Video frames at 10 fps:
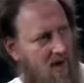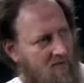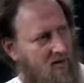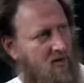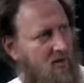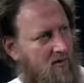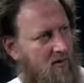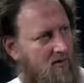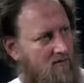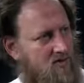when I'm having a Go
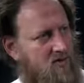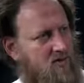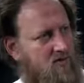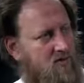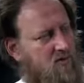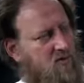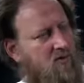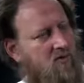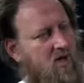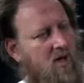Rap conversation with
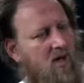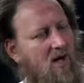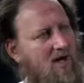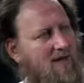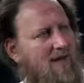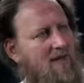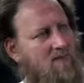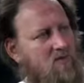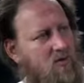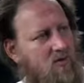people, I
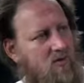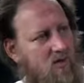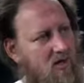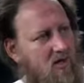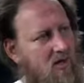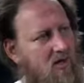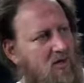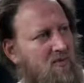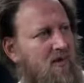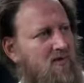get them to agree
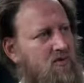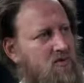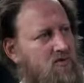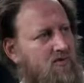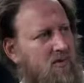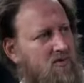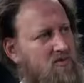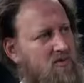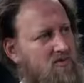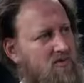about the use of
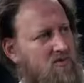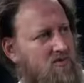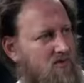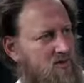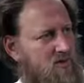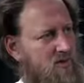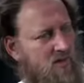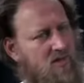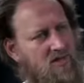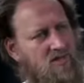common sense and
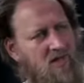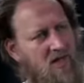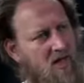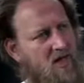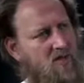reason, and that's